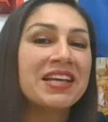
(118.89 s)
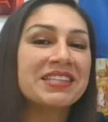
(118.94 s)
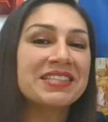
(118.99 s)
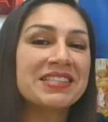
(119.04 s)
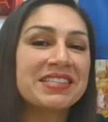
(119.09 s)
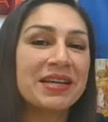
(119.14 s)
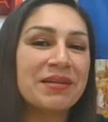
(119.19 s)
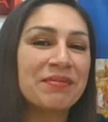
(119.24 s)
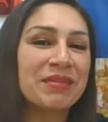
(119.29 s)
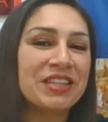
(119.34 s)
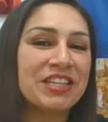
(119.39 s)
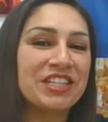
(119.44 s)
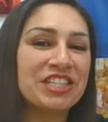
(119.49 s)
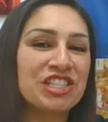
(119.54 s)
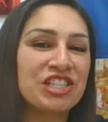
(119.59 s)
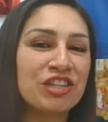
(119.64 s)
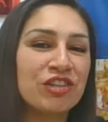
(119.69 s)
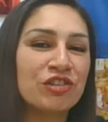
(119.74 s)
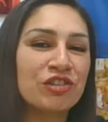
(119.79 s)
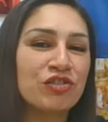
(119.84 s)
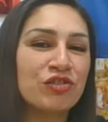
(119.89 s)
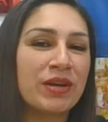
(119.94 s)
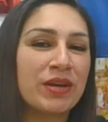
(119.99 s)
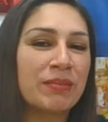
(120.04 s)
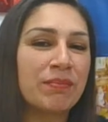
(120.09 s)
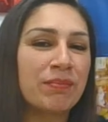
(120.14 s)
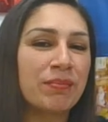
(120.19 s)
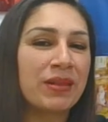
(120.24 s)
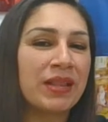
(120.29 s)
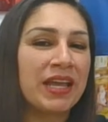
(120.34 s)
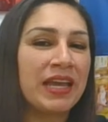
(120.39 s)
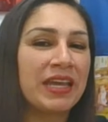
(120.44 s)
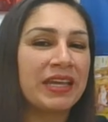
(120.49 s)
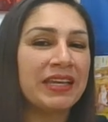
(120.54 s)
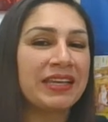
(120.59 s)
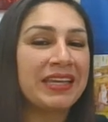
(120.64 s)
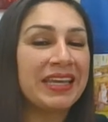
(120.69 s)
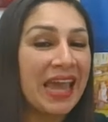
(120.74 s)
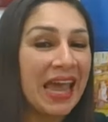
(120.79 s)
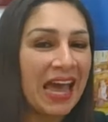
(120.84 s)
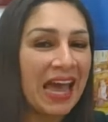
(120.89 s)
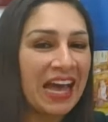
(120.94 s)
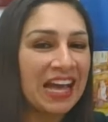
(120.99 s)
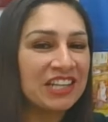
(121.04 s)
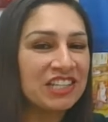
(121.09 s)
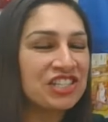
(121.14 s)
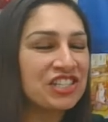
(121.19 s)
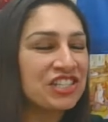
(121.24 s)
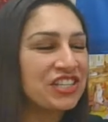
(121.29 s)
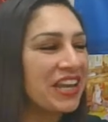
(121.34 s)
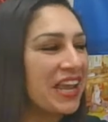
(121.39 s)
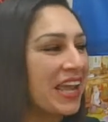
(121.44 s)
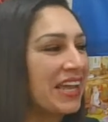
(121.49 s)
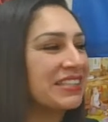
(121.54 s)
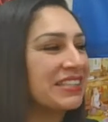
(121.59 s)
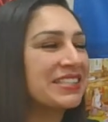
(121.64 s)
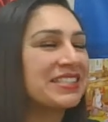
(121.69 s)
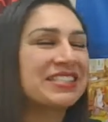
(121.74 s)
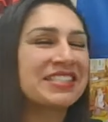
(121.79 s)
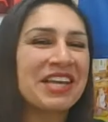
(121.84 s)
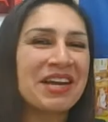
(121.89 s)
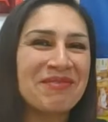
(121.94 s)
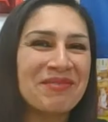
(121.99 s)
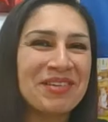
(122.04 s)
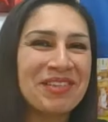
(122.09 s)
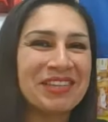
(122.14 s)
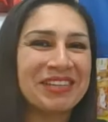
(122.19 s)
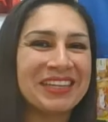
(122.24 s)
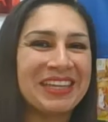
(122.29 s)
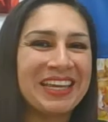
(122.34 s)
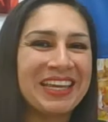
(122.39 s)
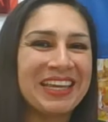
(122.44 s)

some of the children played catch, and some of the